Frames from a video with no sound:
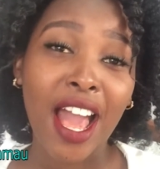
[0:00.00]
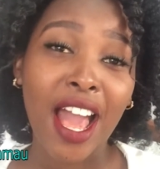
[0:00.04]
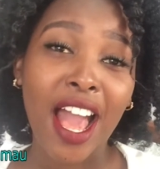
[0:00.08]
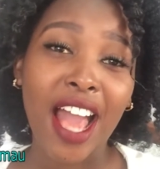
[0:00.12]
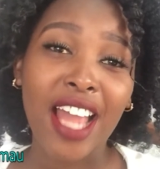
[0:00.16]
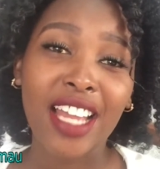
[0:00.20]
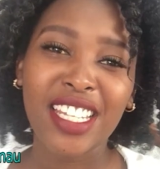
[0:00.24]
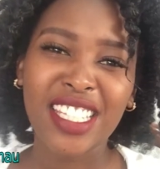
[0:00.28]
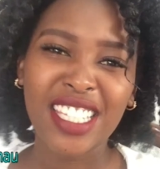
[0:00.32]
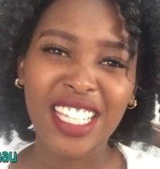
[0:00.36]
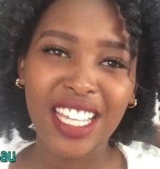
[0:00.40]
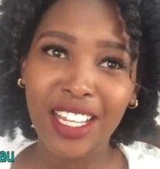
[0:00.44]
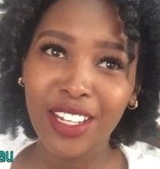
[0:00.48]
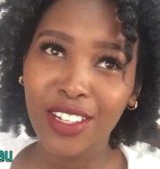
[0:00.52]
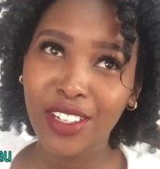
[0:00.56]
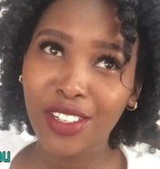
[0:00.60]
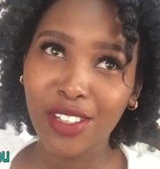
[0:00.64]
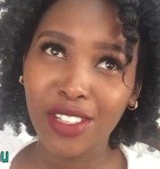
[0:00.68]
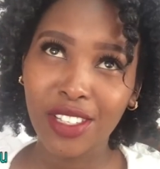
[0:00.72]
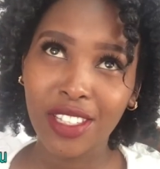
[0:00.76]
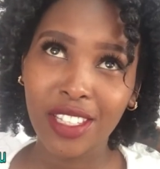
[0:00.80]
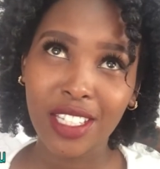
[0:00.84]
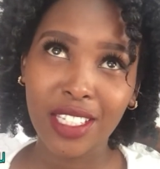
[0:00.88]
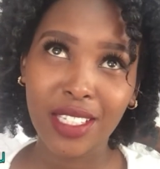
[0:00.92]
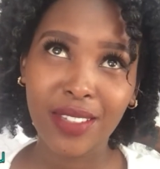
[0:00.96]
I decided to
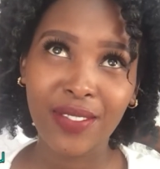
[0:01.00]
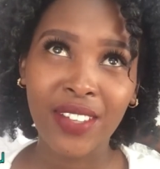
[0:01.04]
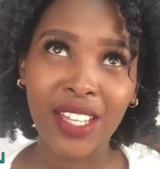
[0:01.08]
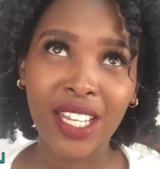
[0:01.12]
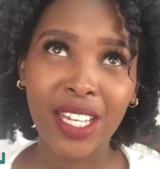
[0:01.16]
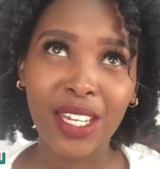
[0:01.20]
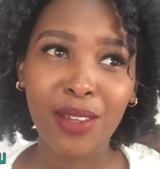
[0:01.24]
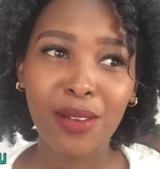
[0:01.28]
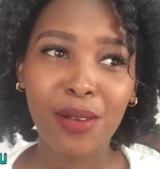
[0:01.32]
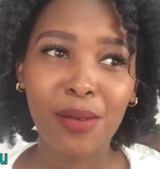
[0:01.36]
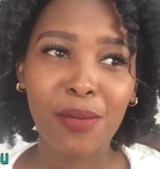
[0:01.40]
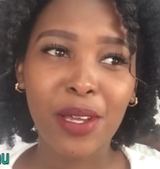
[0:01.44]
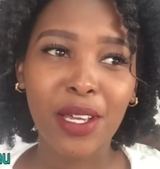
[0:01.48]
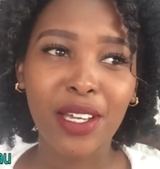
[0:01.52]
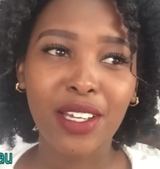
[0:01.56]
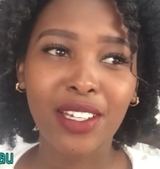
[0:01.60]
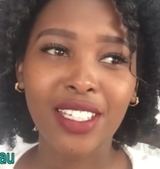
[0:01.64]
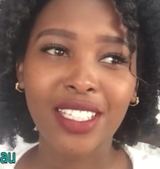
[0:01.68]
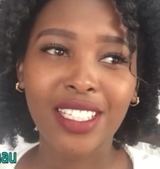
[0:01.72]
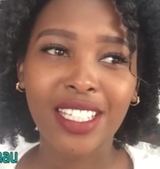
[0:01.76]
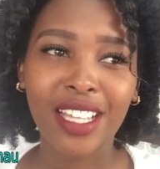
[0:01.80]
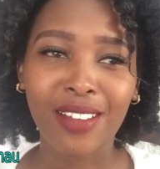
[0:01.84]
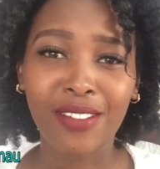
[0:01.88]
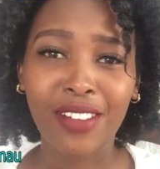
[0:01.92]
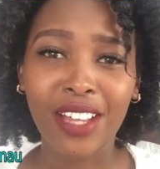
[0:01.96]
do this video
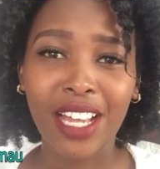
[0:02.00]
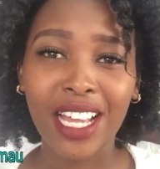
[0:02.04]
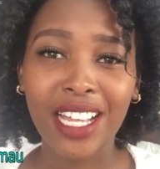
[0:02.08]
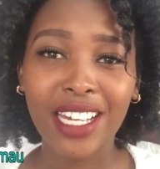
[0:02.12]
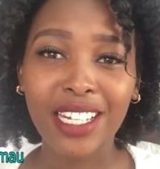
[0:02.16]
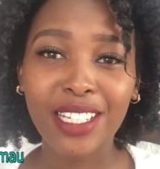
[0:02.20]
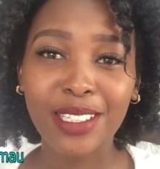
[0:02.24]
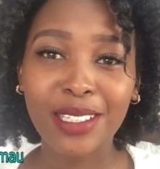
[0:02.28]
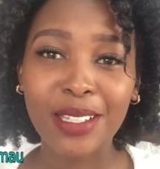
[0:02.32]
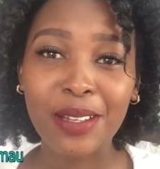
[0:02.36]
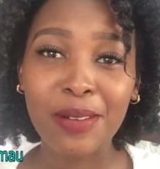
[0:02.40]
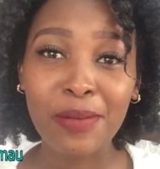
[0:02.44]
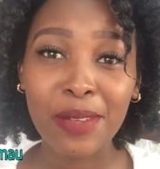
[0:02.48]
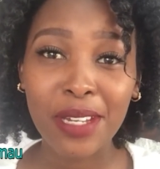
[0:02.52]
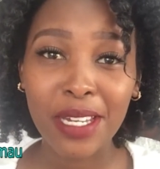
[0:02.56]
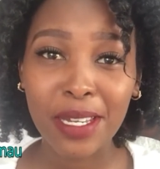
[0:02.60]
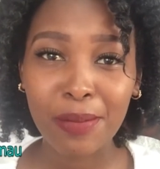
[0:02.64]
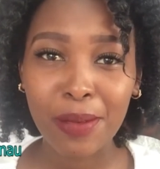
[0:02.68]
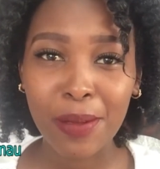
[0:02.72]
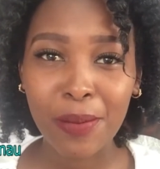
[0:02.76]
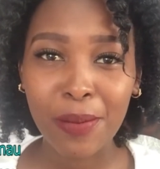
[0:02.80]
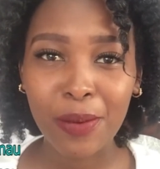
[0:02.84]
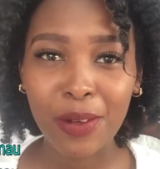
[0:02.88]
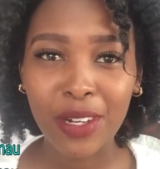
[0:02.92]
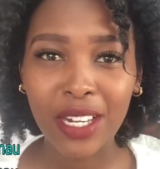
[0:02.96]
because I've had so many
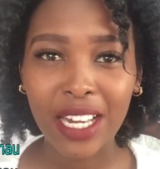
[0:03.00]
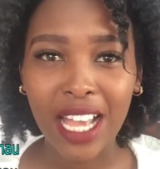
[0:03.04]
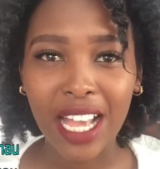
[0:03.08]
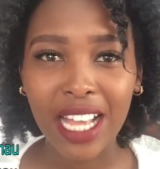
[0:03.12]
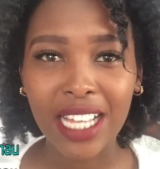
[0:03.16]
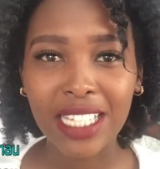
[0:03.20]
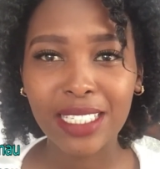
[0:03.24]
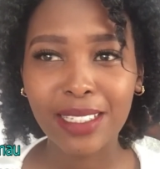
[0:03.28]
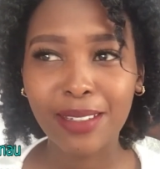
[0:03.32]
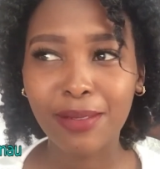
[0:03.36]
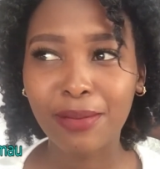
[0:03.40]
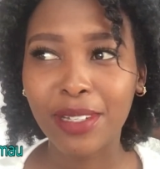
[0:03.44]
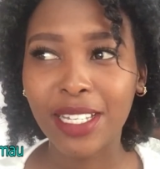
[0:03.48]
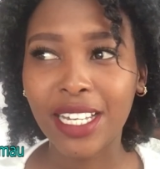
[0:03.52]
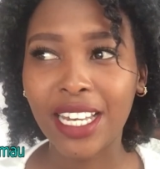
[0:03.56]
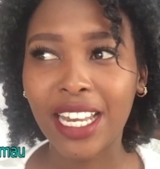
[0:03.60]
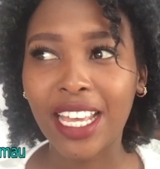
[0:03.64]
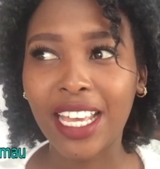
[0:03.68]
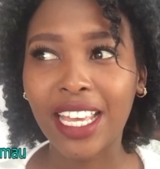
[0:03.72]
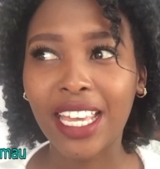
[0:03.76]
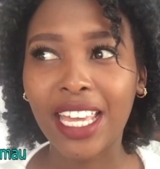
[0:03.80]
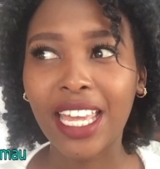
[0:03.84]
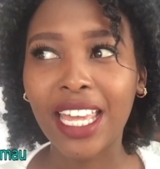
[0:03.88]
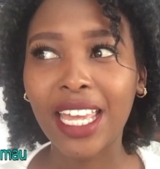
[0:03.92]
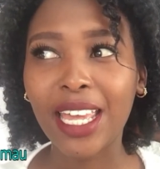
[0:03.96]
people ask me
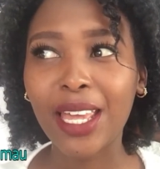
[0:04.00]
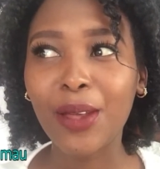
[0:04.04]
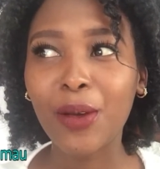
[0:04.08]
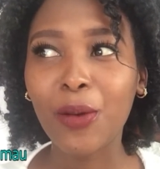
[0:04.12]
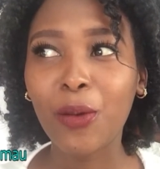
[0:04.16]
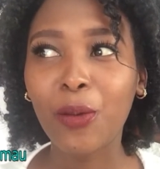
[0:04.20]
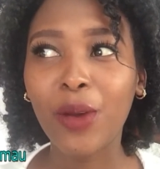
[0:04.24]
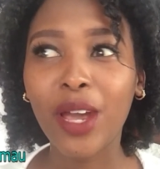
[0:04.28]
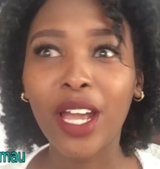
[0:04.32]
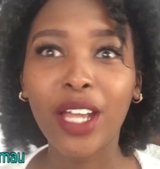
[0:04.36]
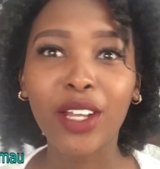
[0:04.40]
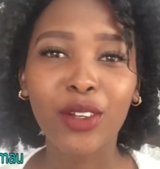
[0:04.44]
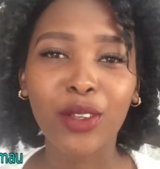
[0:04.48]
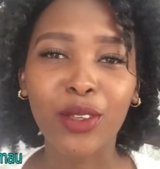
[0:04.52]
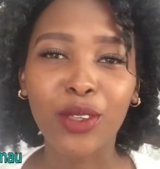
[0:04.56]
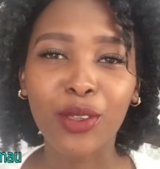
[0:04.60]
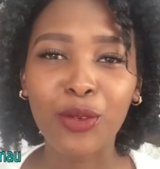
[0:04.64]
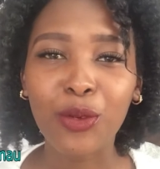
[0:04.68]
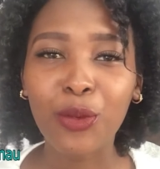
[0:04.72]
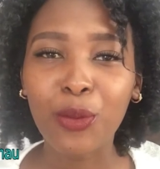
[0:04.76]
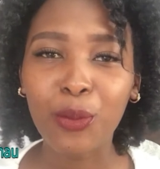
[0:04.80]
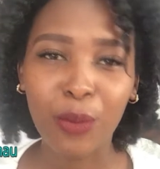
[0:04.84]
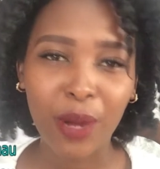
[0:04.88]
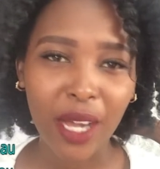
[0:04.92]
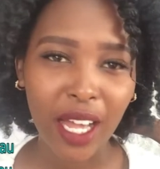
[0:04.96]
like, hey, where do
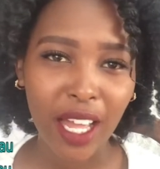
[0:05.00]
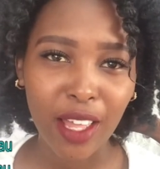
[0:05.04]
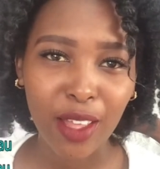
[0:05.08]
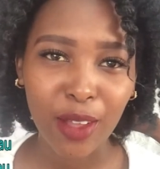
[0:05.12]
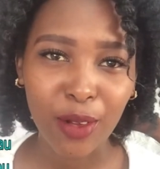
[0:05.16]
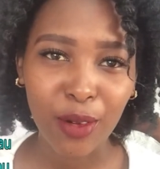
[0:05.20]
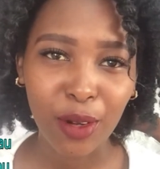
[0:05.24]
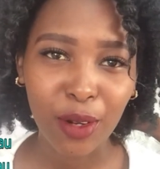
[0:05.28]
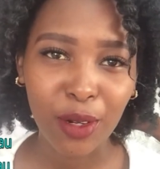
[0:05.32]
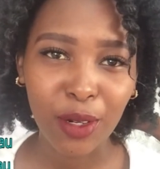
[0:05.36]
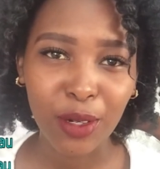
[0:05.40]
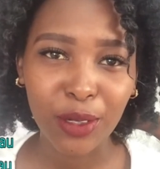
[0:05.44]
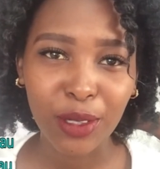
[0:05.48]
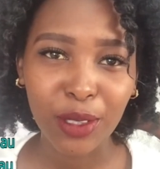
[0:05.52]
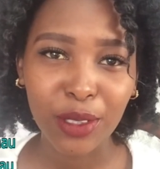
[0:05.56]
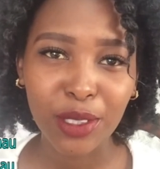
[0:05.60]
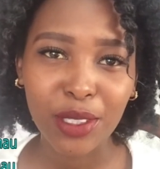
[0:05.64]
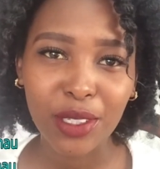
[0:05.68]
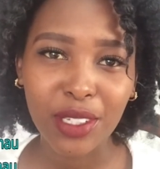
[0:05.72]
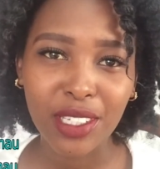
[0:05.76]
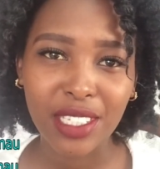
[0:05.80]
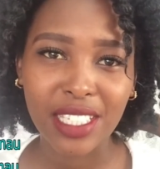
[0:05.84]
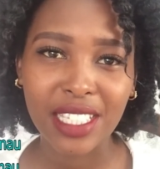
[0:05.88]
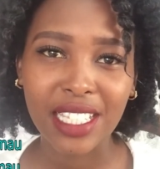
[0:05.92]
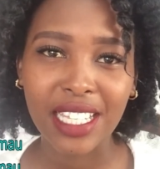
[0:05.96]
you buy your clothes?
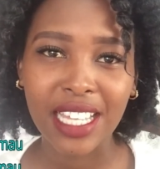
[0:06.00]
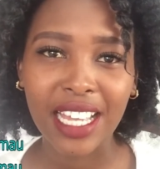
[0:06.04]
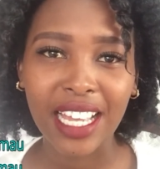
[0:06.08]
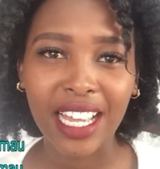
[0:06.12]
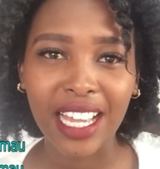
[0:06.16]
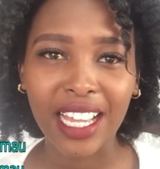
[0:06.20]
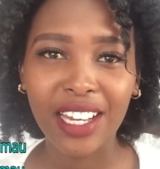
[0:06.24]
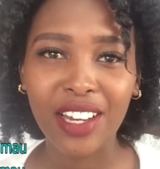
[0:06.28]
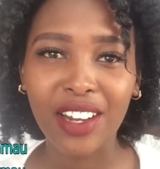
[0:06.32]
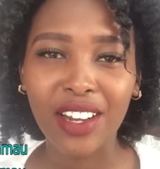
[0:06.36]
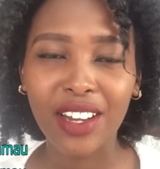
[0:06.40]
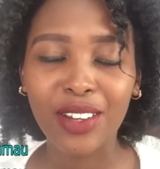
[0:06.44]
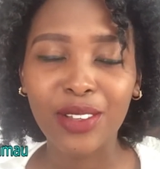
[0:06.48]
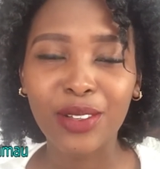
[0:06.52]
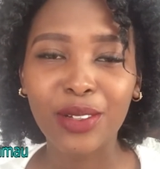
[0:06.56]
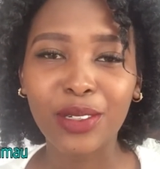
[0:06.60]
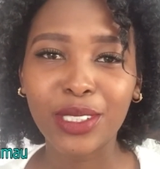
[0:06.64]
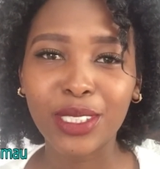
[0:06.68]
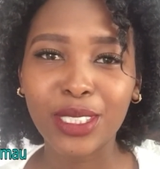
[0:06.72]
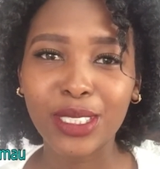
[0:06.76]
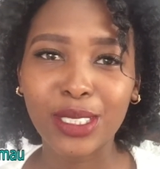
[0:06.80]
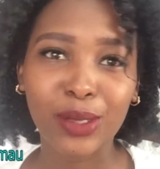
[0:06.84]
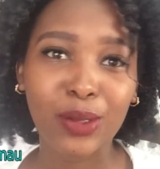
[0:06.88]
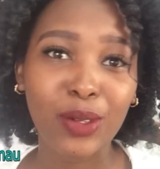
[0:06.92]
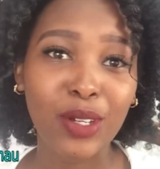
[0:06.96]
Because they kind of look
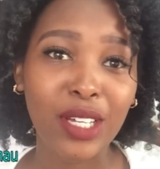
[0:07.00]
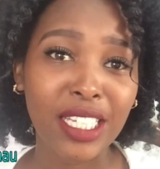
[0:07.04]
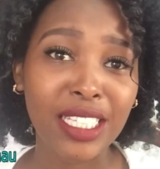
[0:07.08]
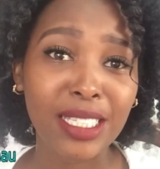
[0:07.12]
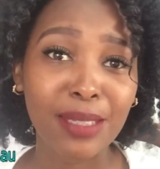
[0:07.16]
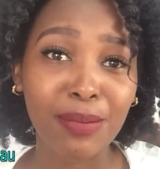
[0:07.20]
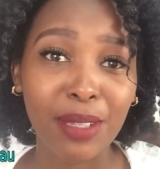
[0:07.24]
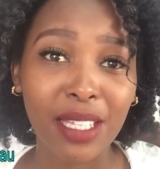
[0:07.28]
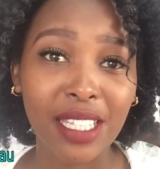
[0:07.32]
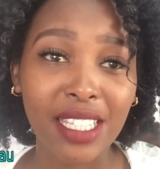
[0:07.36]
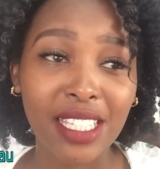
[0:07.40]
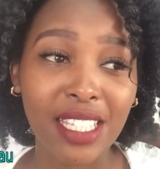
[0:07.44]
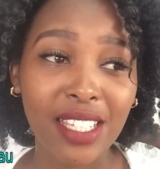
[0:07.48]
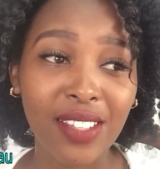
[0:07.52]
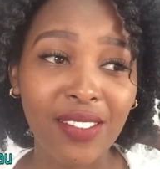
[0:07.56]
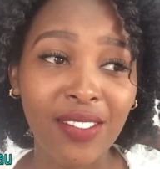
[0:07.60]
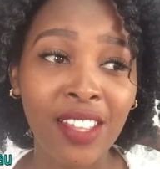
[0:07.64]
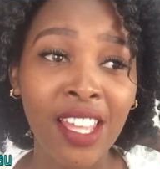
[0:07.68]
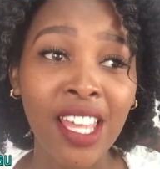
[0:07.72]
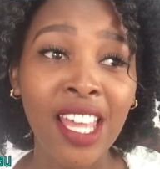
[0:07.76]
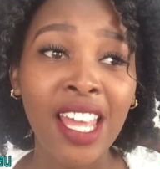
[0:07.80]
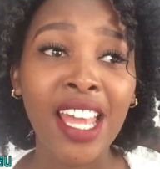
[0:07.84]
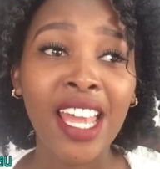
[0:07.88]
so expensive.